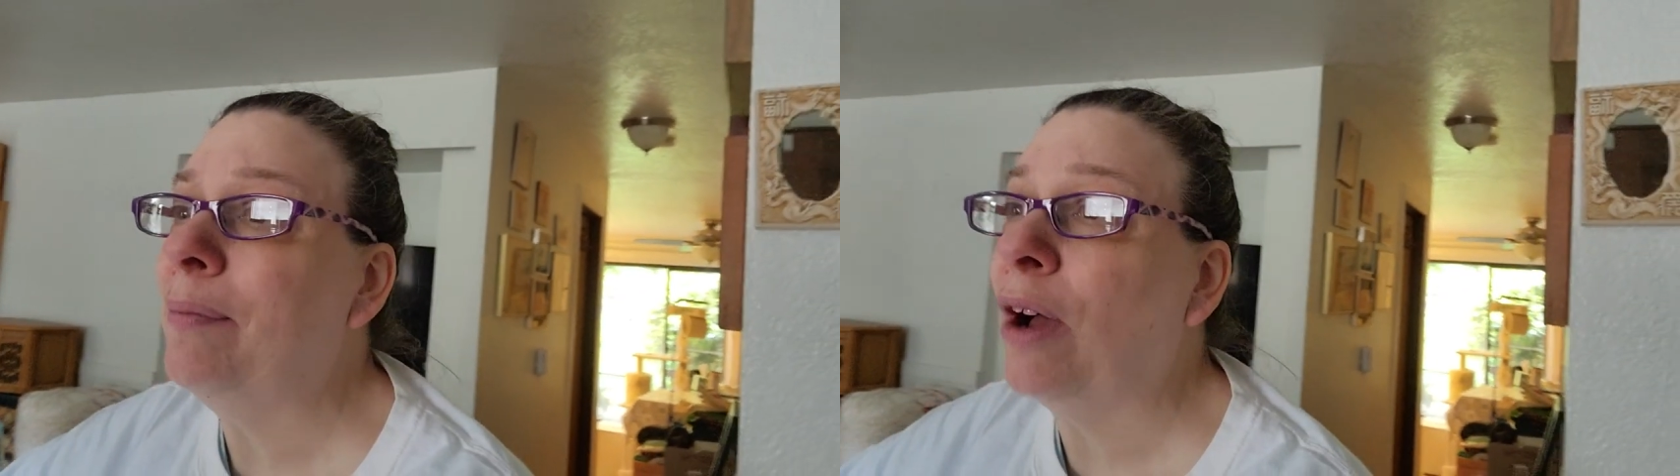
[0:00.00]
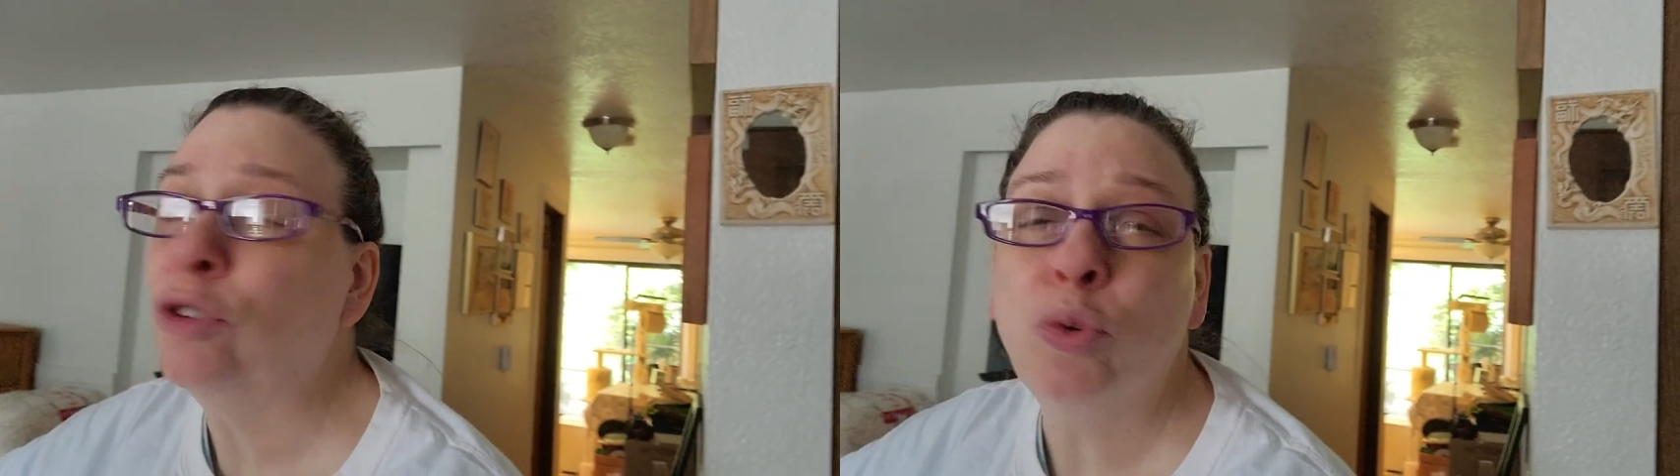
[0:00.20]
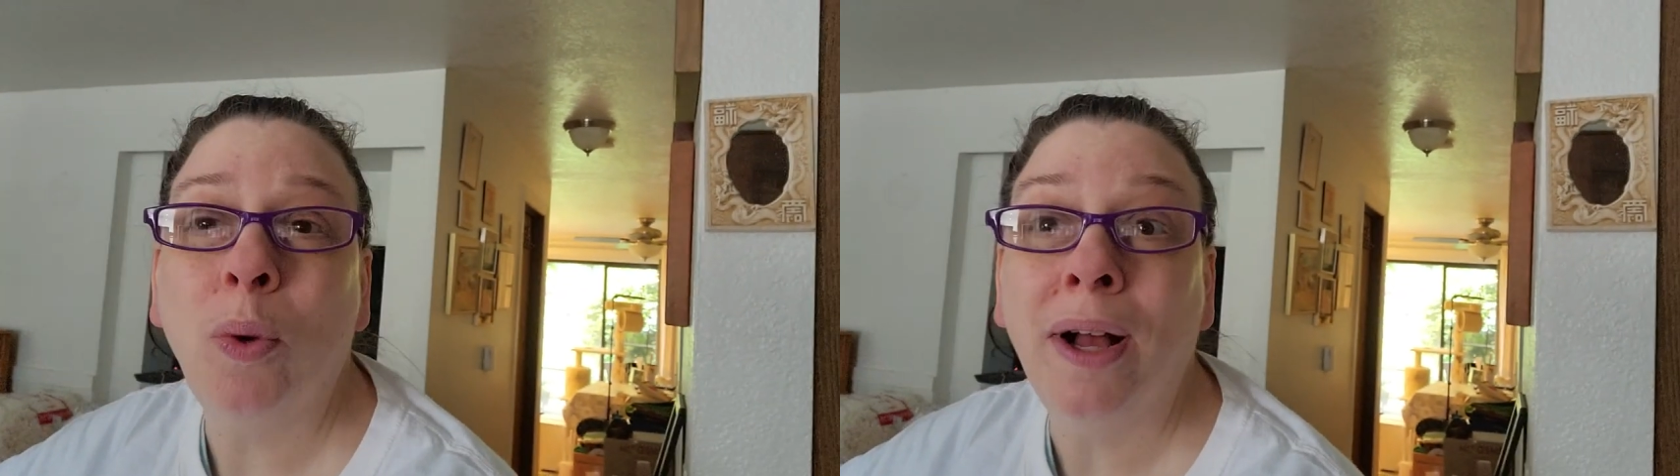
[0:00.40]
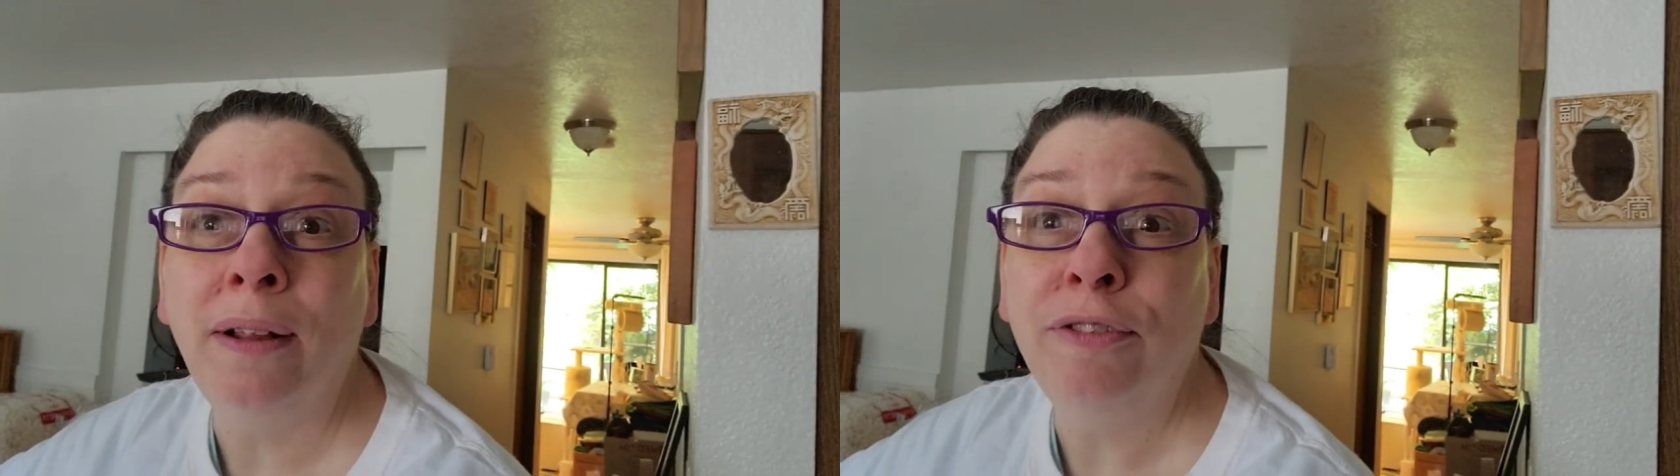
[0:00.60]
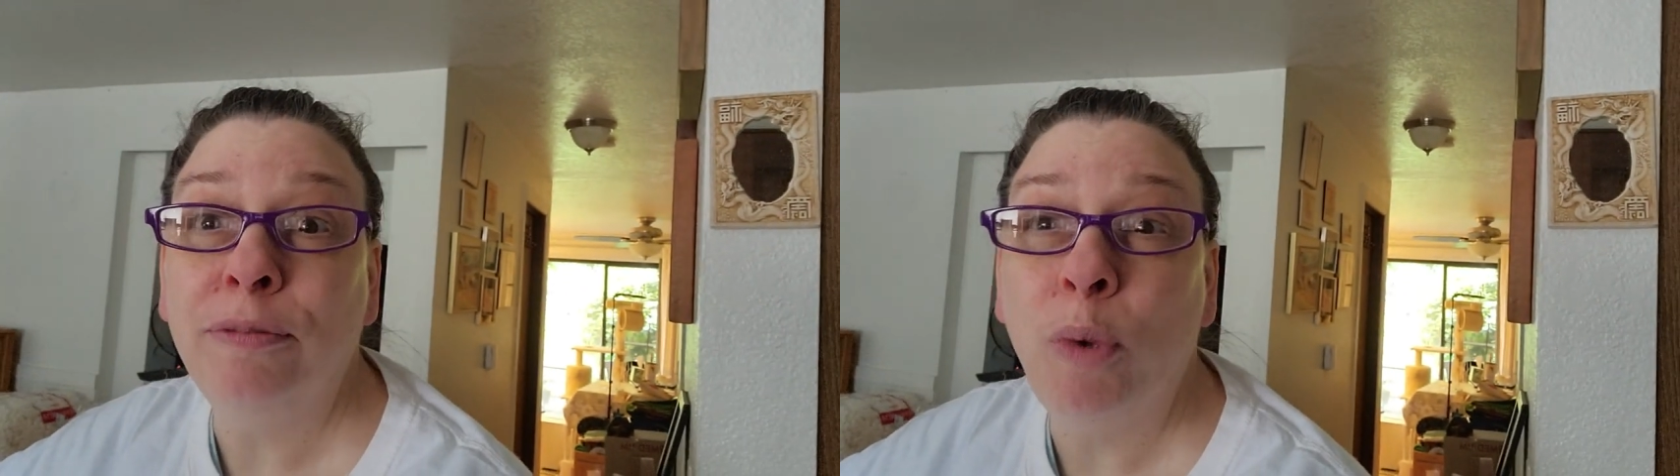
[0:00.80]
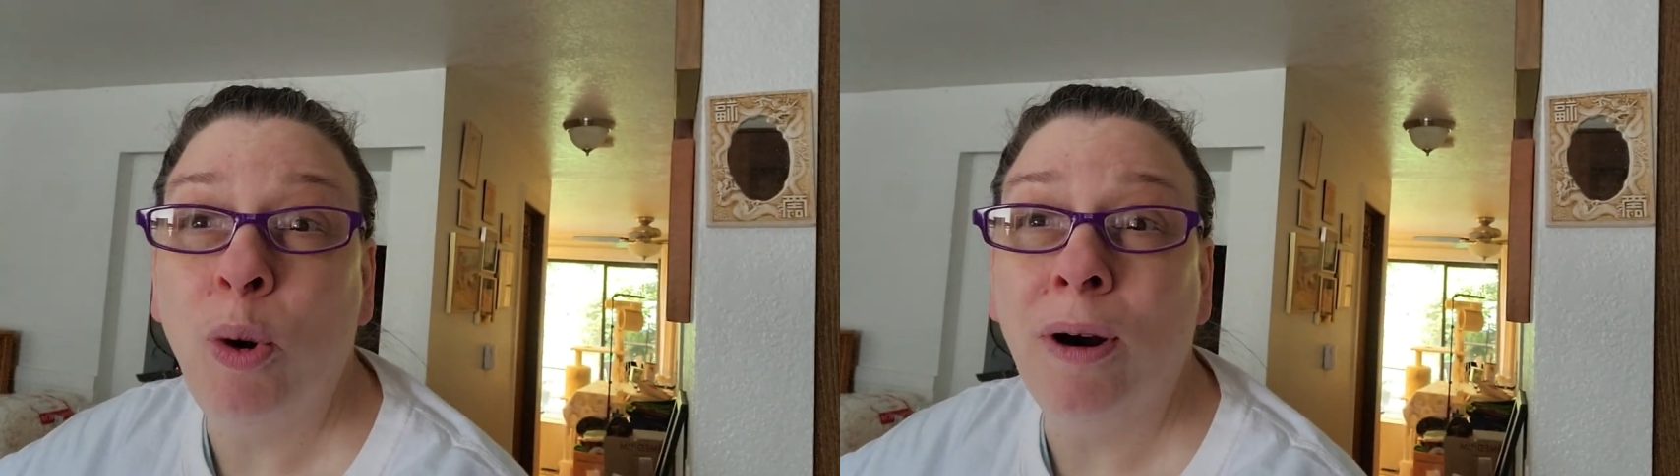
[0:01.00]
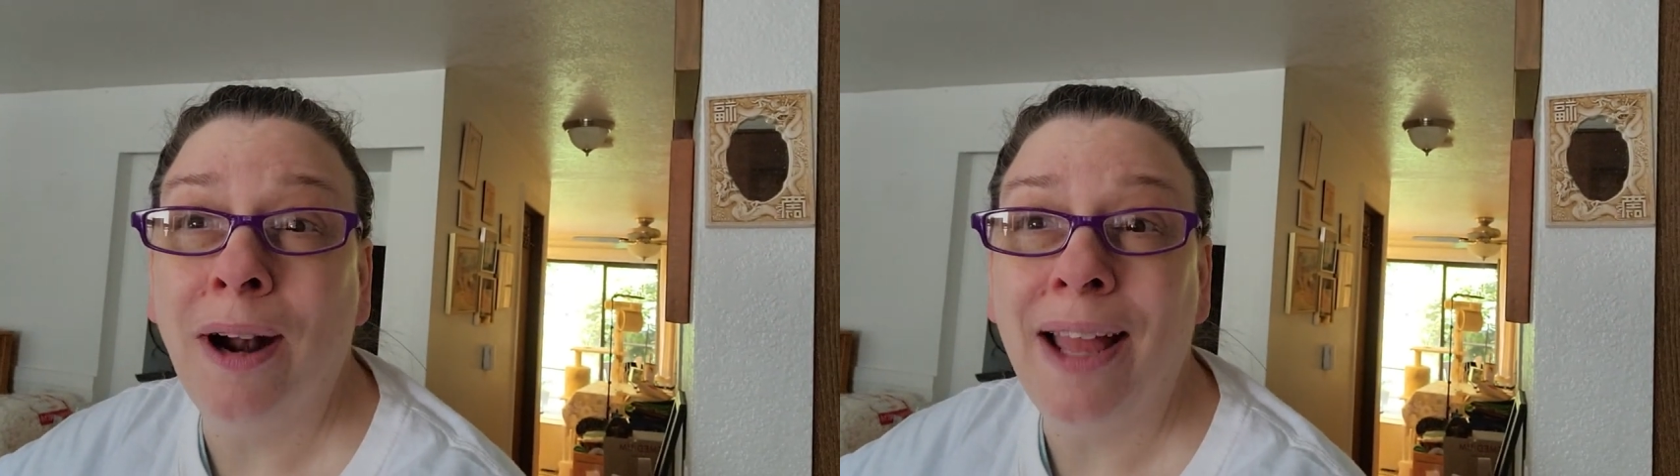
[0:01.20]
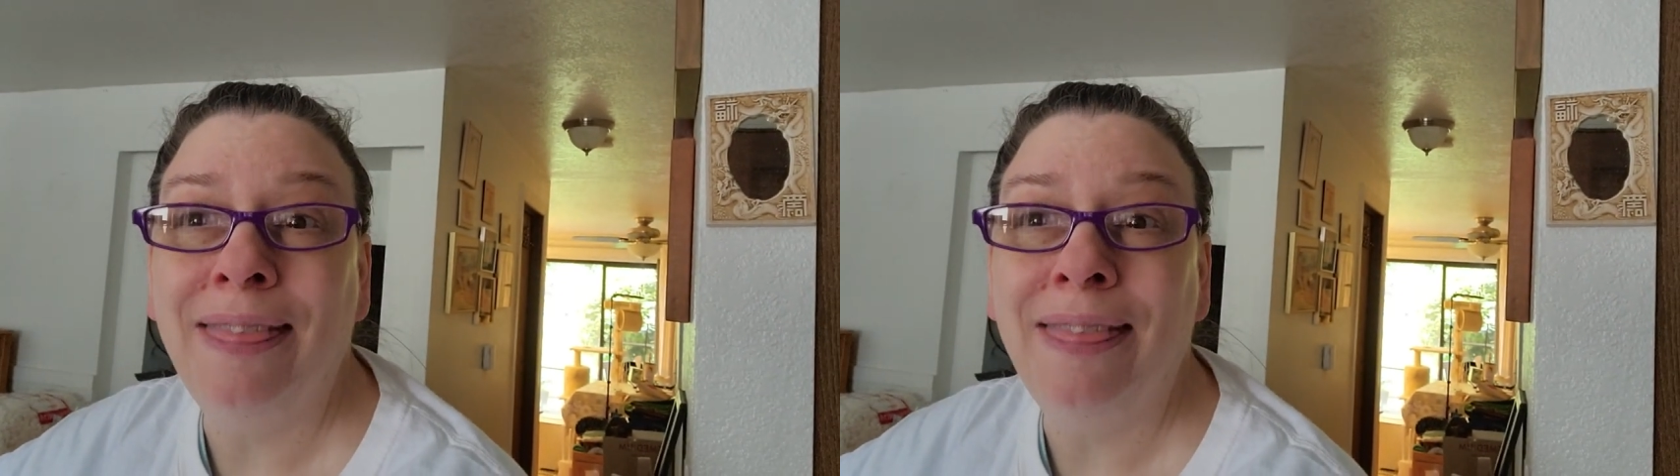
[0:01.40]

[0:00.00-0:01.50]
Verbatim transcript: about 12 more,